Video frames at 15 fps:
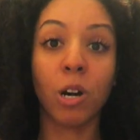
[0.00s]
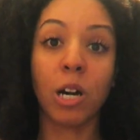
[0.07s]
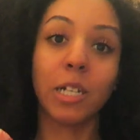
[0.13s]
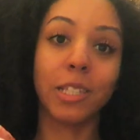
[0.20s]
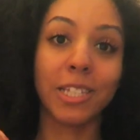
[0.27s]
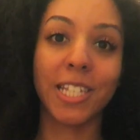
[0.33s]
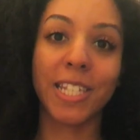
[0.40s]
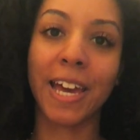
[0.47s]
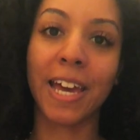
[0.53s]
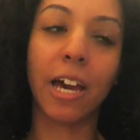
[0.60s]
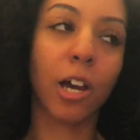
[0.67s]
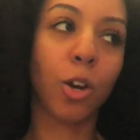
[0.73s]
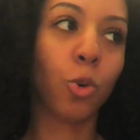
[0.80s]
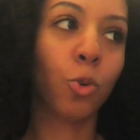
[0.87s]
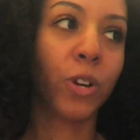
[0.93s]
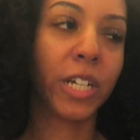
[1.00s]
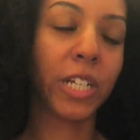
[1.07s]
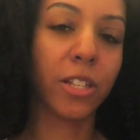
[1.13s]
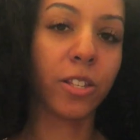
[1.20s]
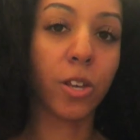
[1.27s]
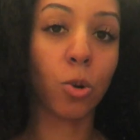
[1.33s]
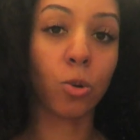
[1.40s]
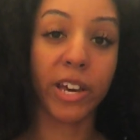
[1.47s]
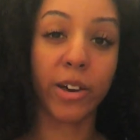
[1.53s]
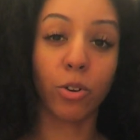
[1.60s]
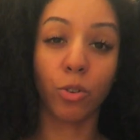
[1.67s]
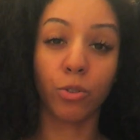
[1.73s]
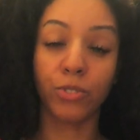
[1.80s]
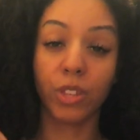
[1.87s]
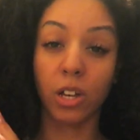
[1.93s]
I'd say I already sold out
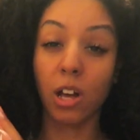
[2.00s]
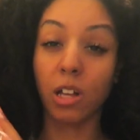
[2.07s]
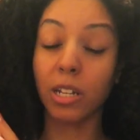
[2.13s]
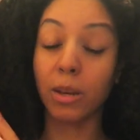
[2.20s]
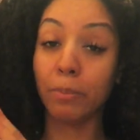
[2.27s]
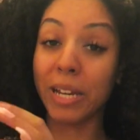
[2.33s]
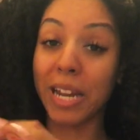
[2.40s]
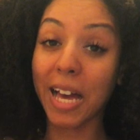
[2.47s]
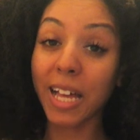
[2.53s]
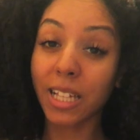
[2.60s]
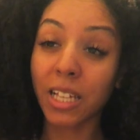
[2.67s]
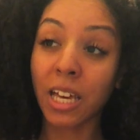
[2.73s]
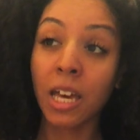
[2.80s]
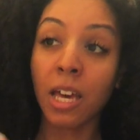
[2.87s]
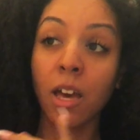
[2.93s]
of the colour black.